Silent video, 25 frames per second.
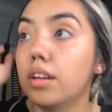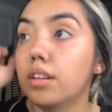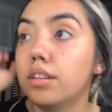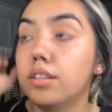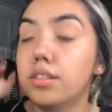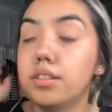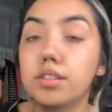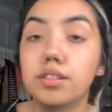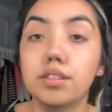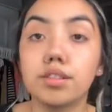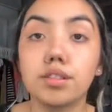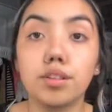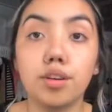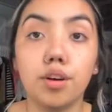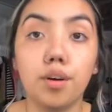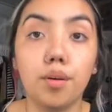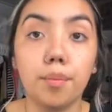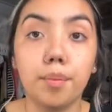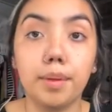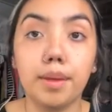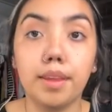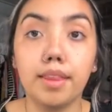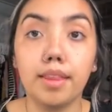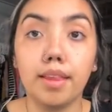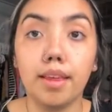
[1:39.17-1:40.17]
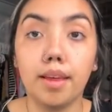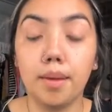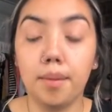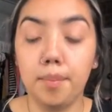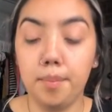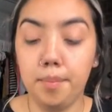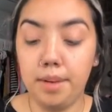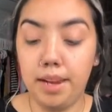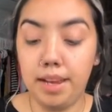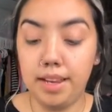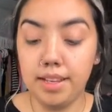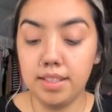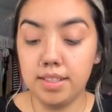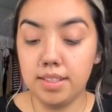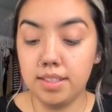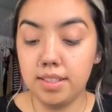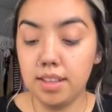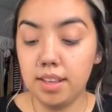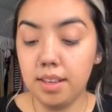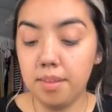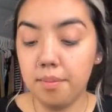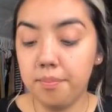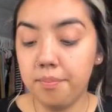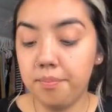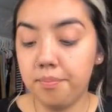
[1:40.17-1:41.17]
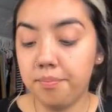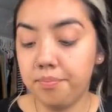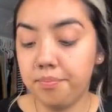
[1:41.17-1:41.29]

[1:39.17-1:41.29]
Just combing them nicely.